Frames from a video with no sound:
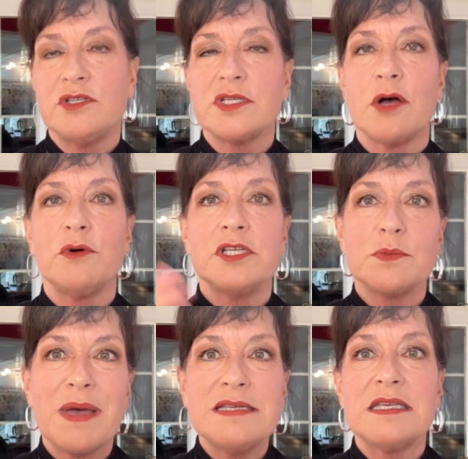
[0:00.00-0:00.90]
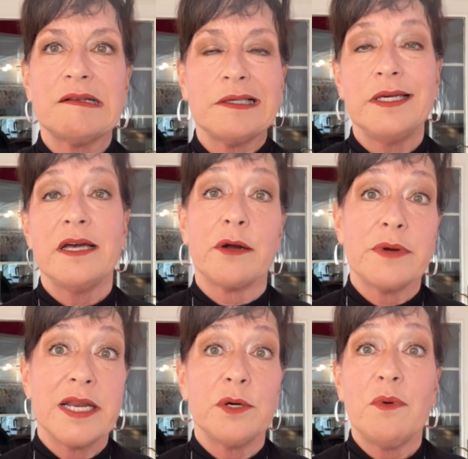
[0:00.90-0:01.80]
So it's basically a
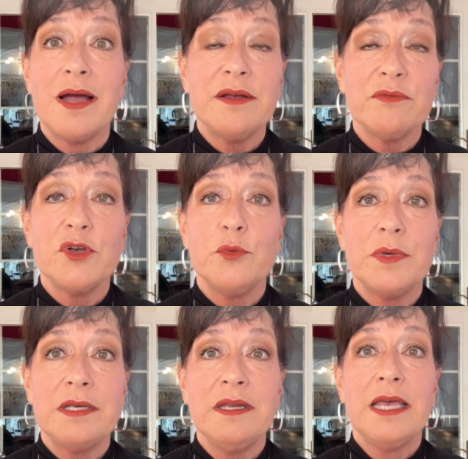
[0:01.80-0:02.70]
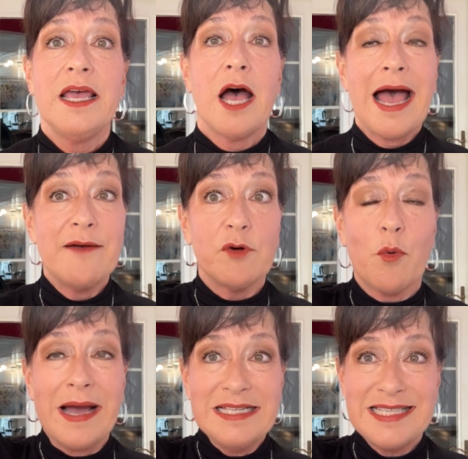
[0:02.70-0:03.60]
red and white room, and I have a
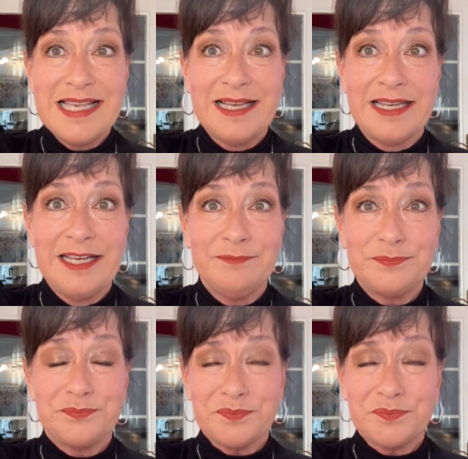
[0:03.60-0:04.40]
white ceiling.